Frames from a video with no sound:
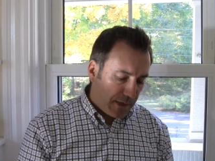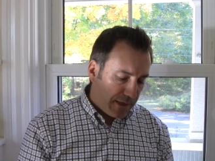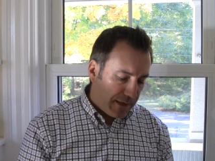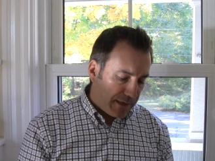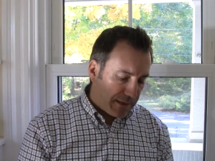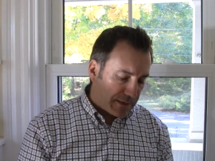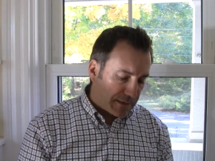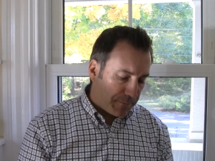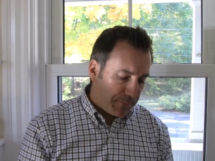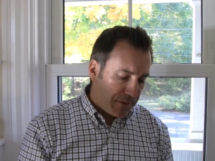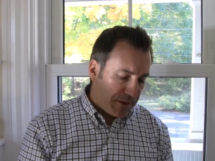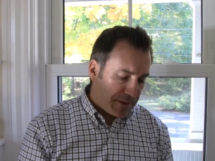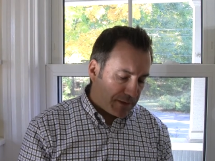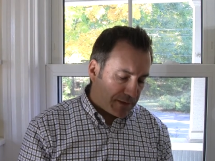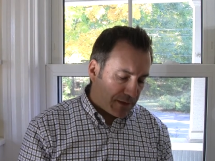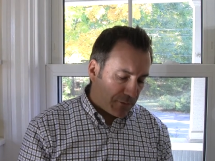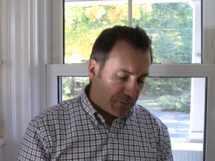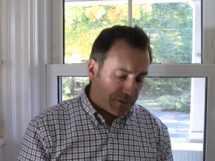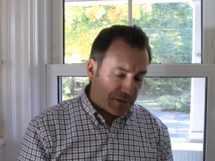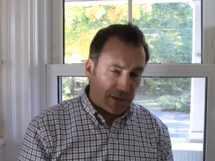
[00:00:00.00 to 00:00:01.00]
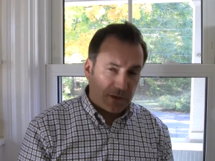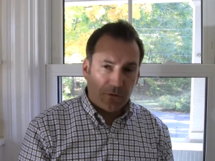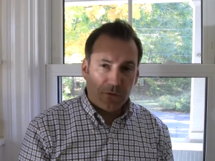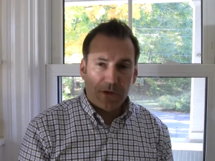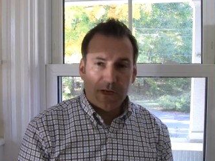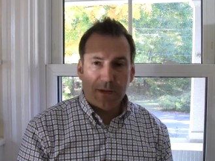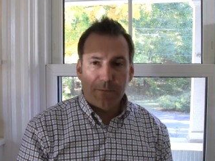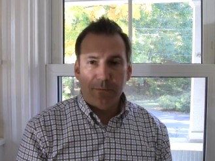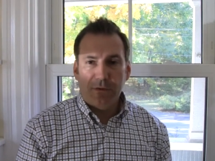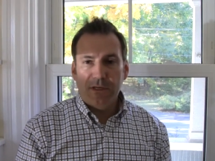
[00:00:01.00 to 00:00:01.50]
Is a piece that was
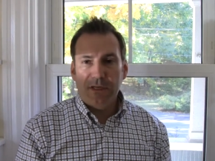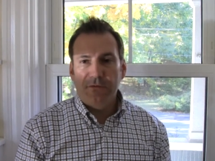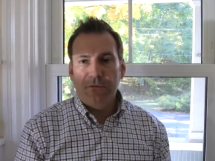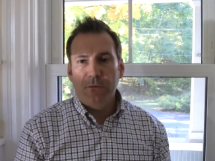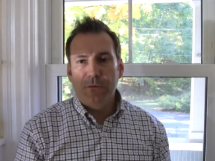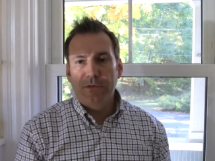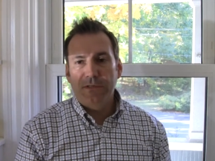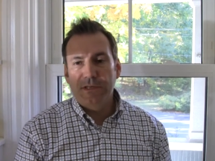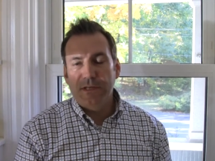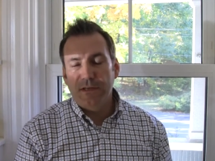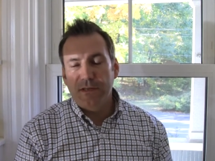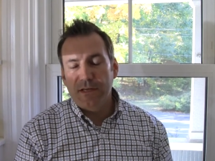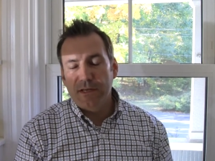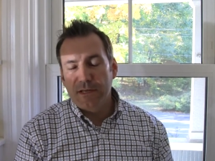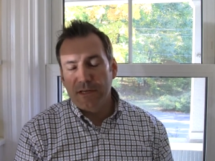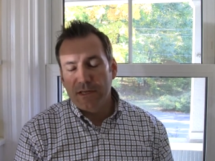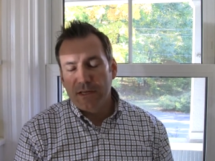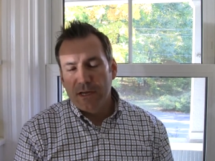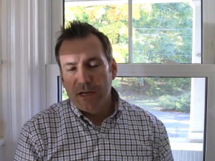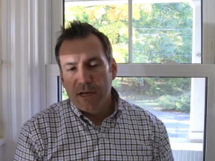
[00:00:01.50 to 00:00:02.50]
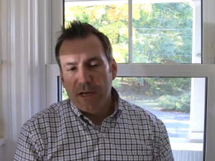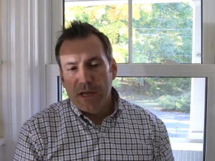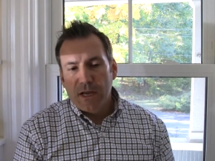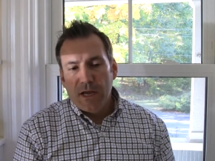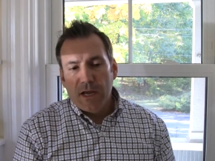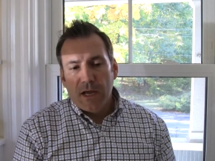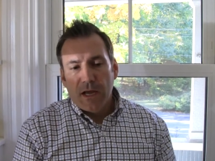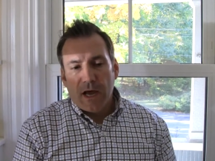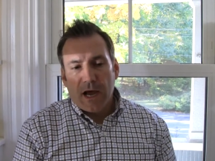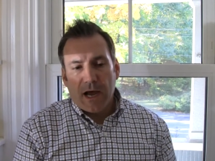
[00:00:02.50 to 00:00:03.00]
included, I believe it was in the
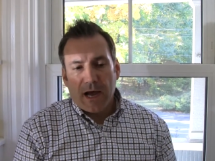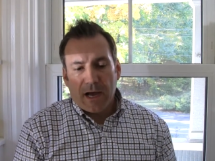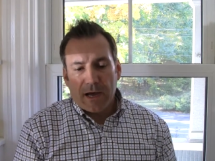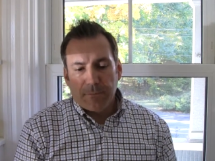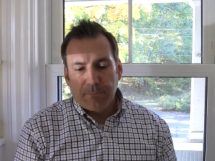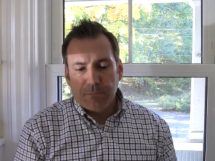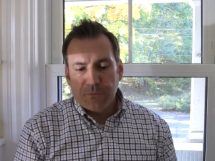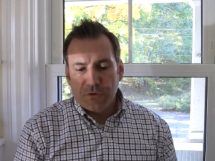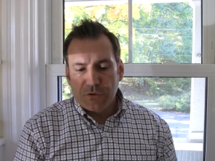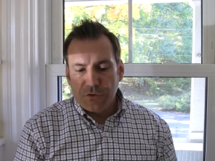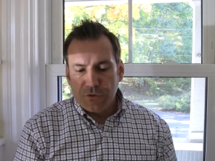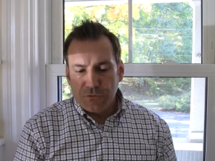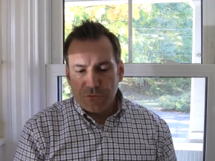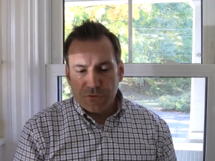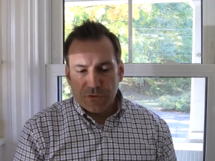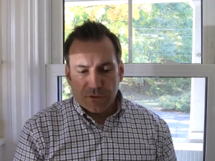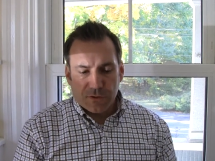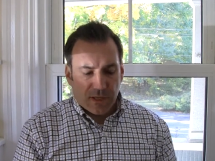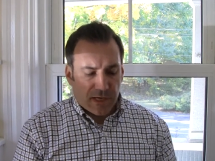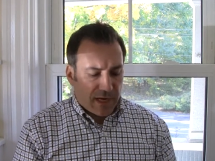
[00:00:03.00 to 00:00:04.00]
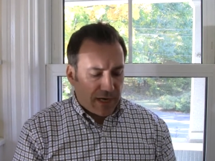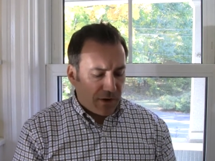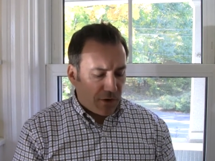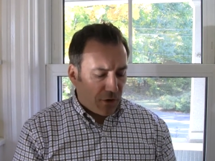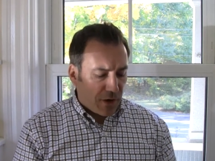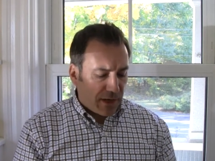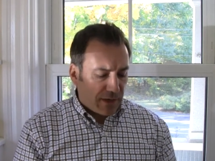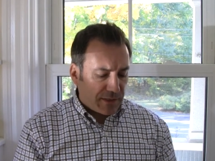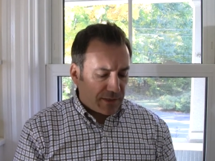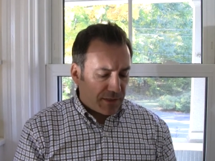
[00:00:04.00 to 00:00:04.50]
June, July,
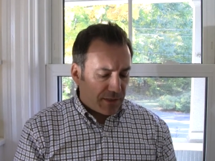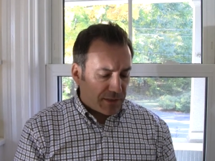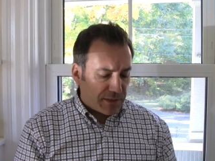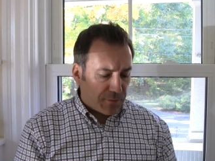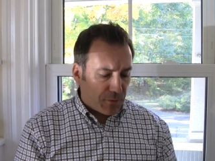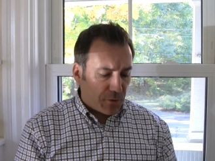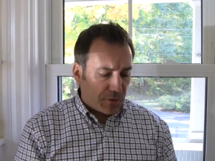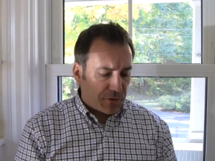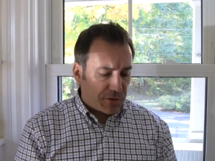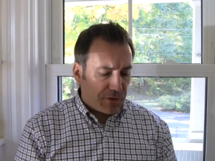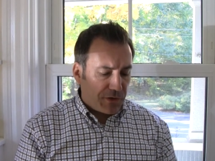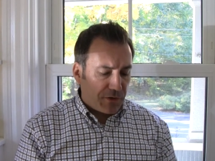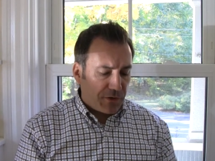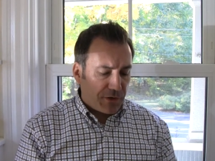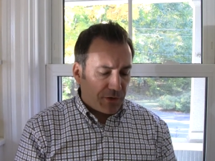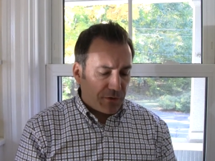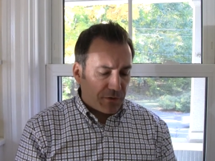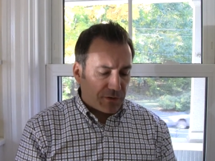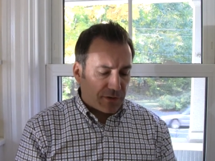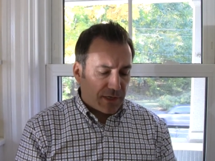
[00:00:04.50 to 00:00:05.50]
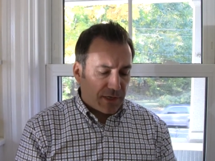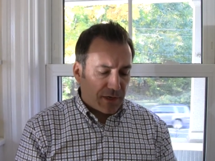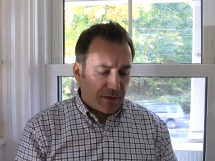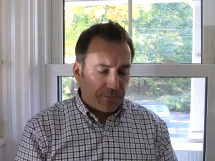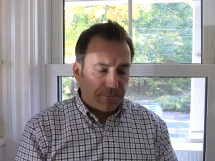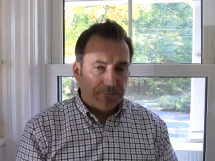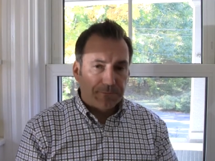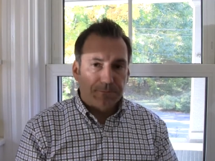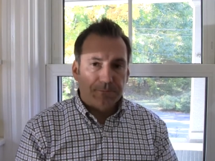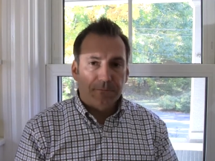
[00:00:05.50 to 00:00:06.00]
August of the Smoking Security
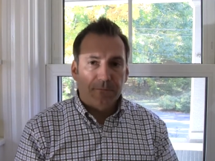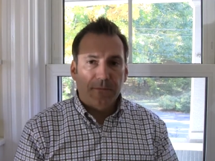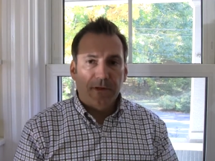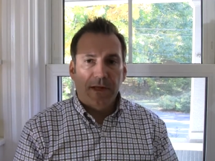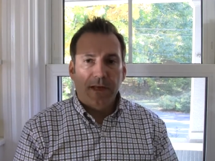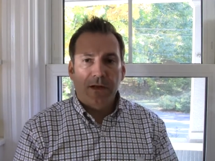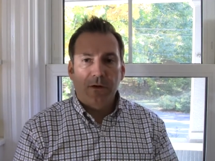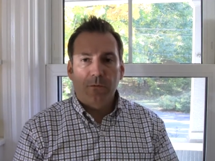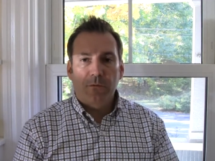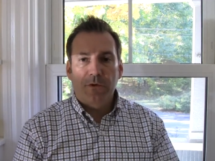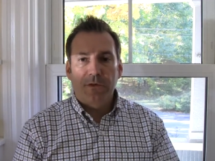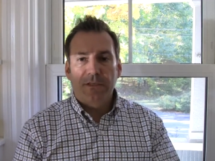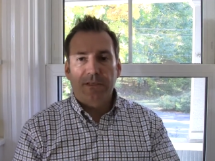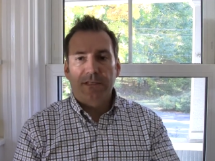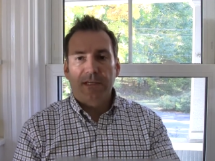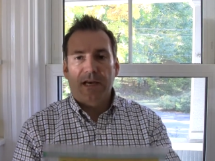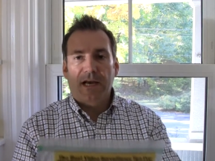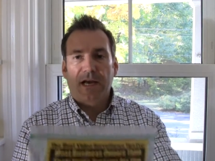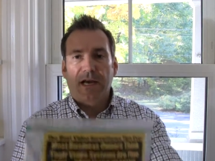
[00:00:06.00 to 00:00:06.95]
newsletter, and it was